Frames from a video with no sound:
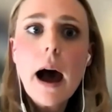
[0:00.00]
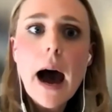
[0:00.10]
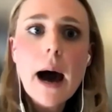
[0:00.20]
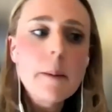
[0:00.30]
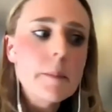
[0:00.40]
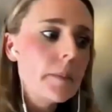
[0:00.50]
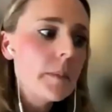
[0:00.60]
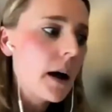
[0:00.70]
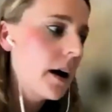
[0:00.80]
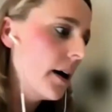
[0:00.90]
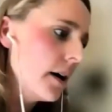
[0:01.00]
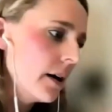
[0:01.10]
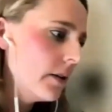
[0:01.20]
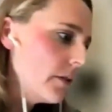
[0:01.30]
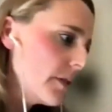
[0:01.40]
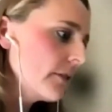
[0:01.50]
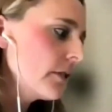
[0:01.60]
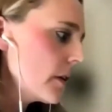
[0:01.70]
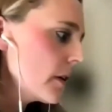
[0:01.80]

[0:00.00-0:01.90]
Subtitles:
That's